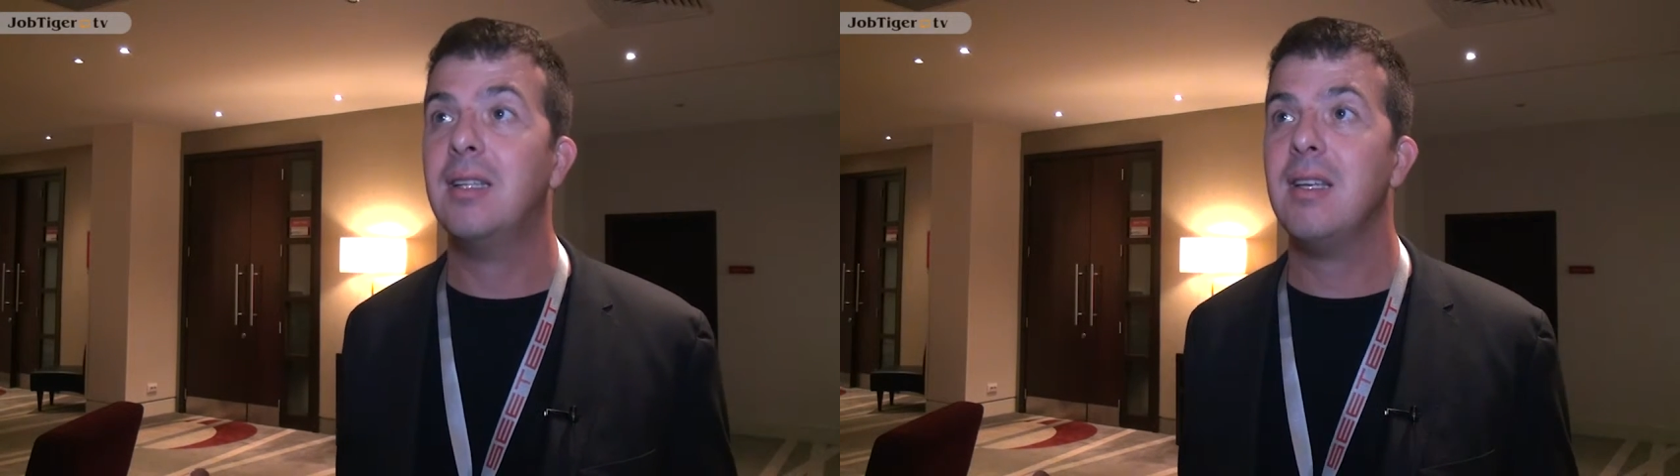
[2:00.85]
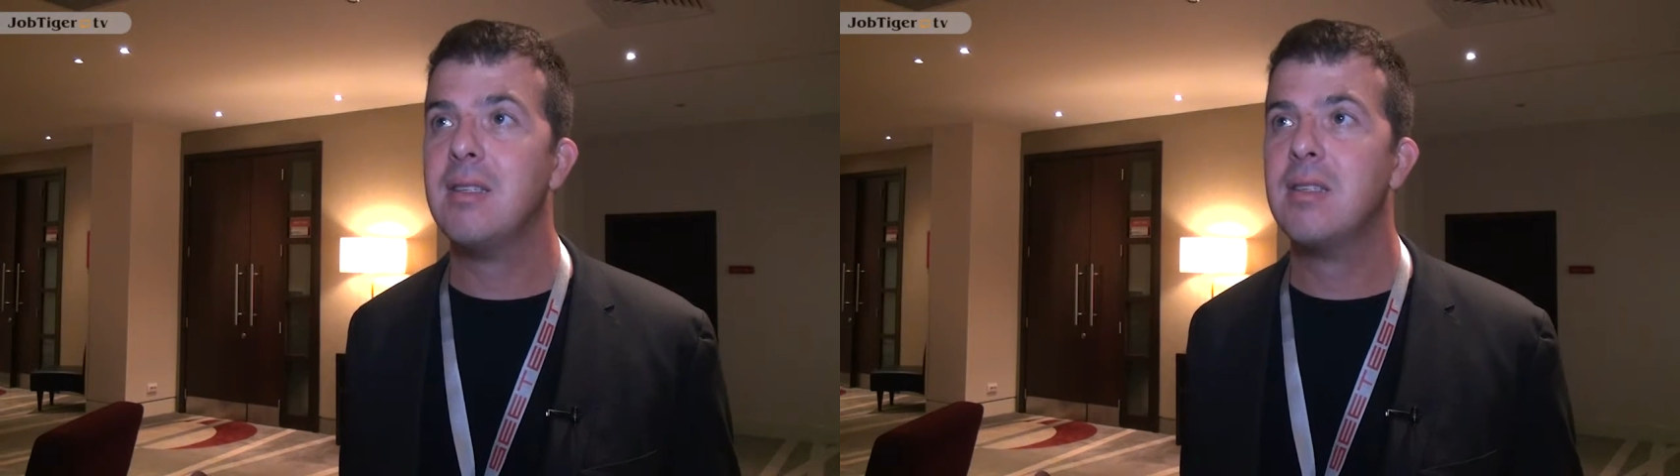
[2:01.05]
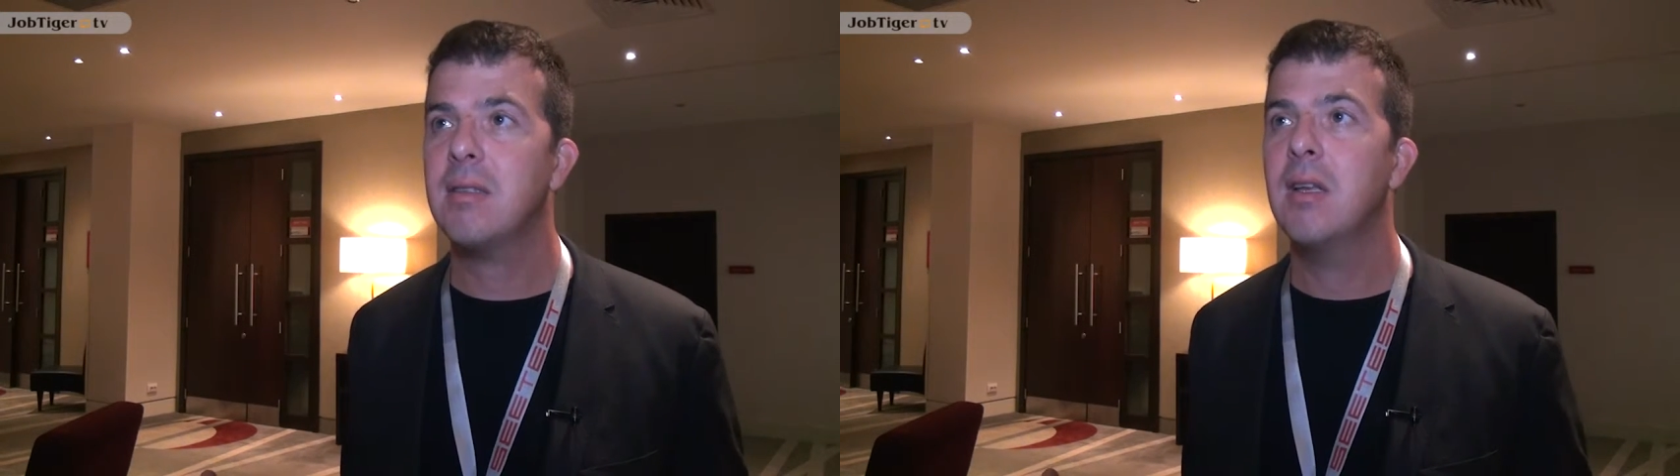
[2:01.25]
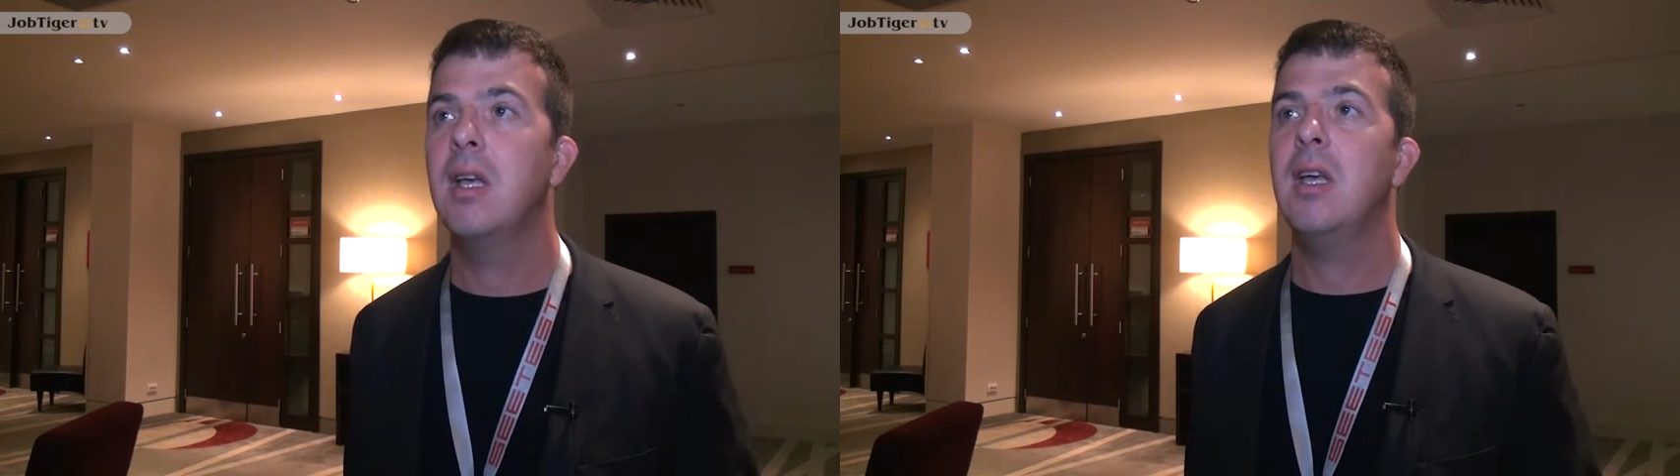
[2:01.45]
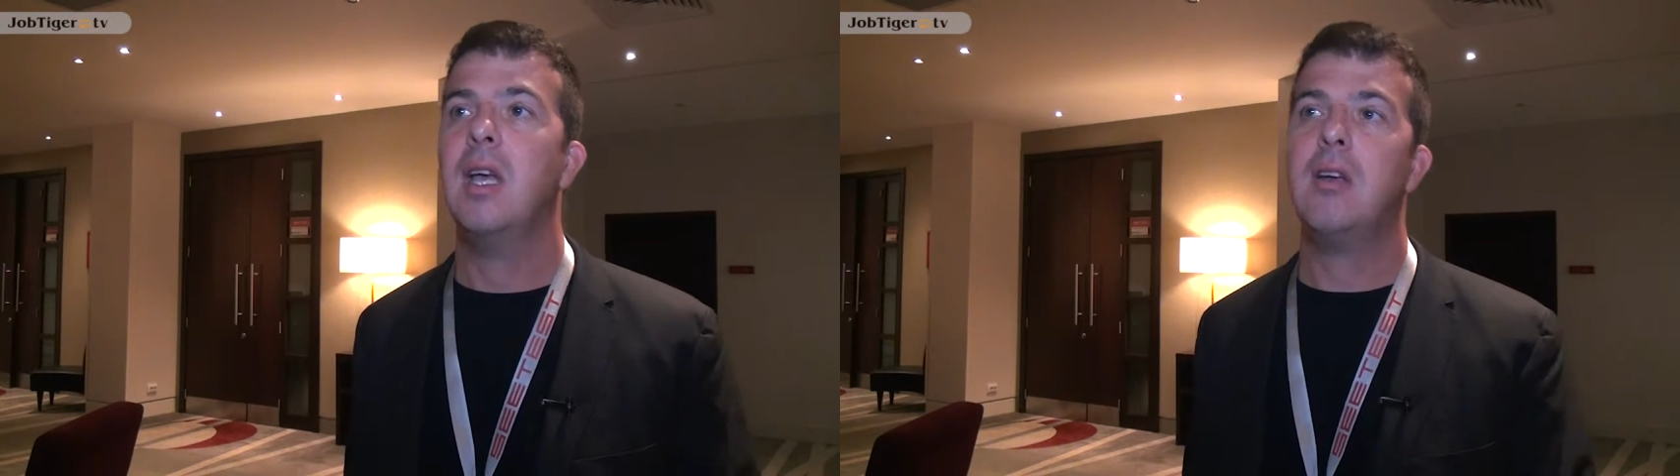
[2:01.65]
test
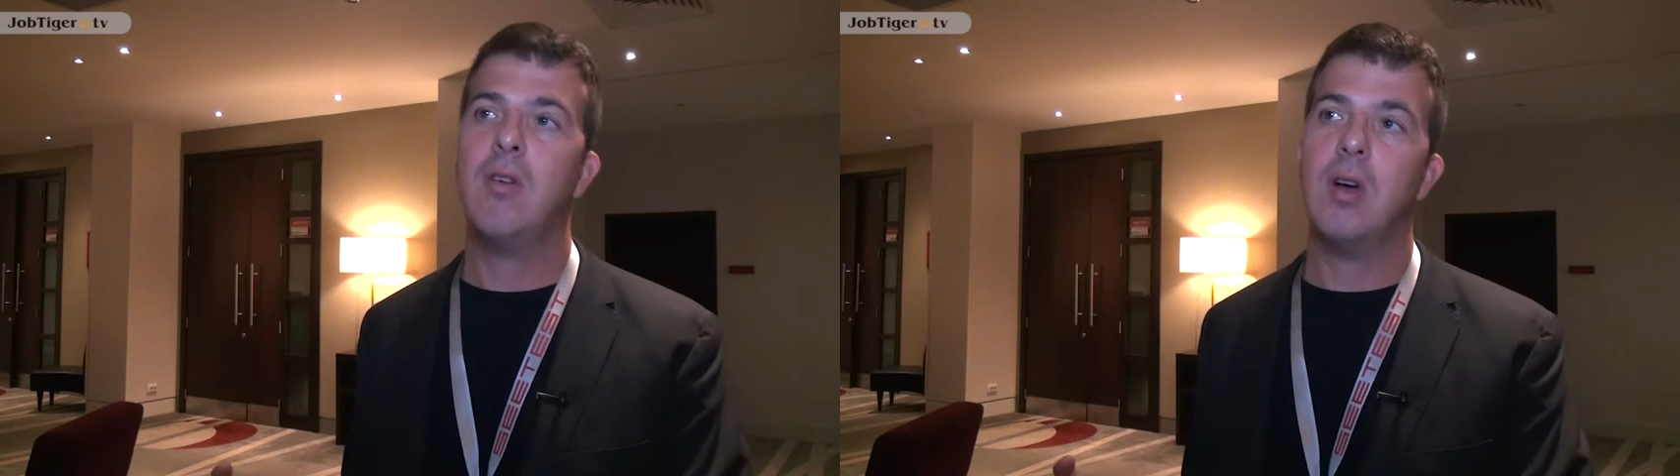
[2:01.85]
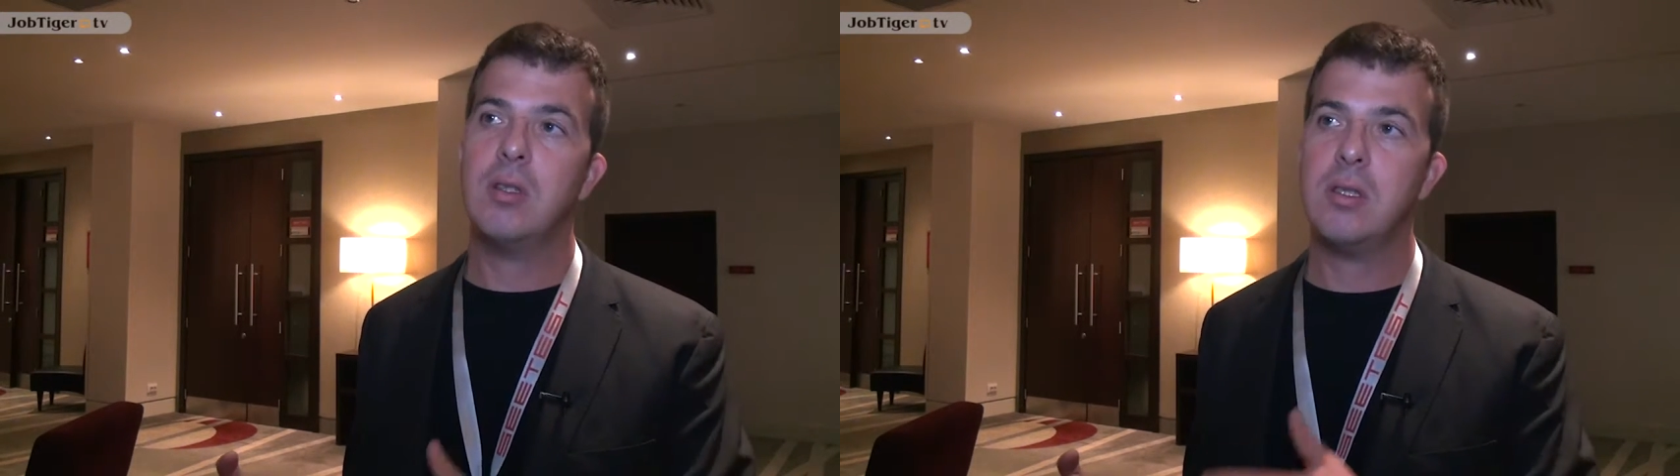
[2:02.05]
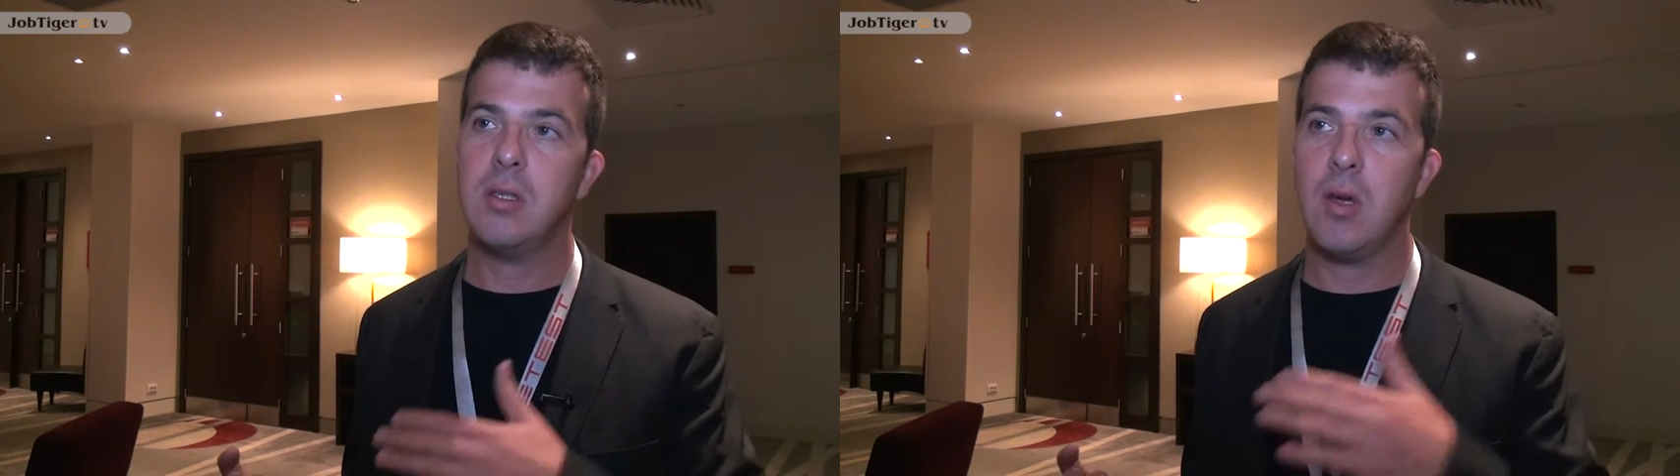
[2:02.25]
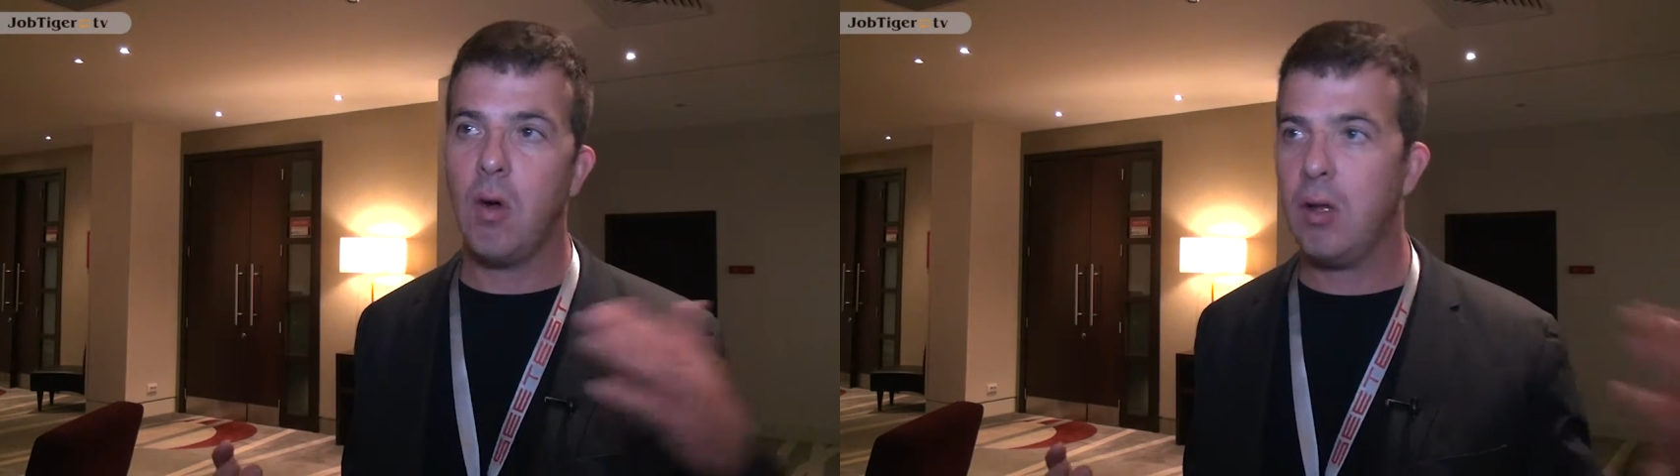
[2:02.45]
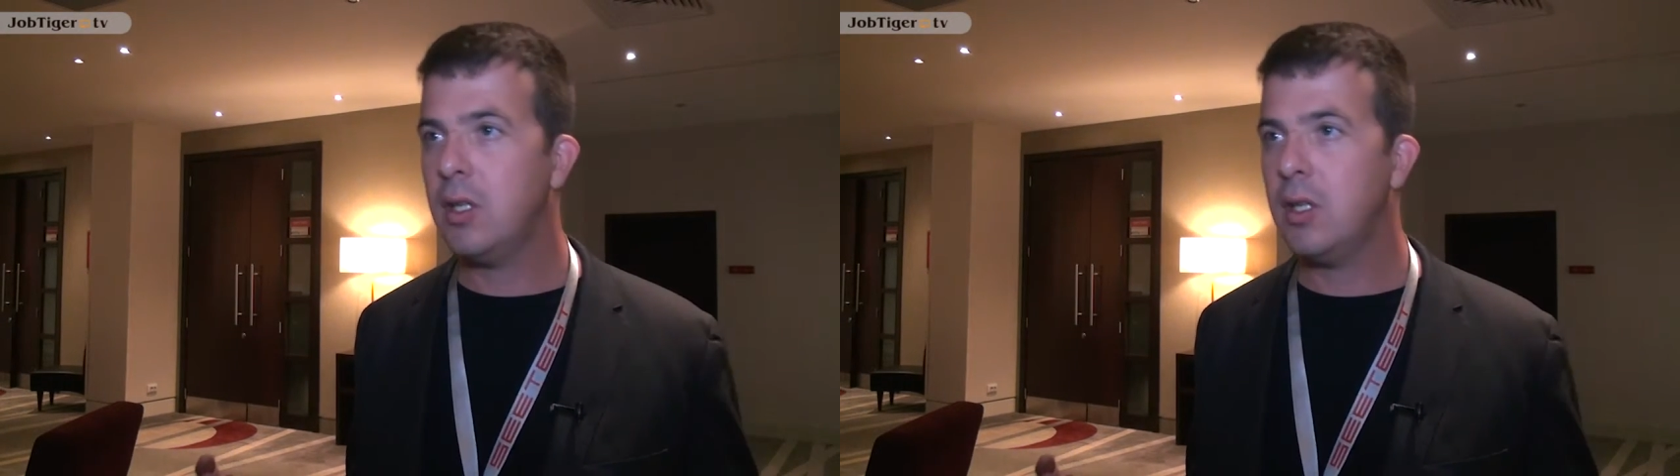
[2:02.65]
across all the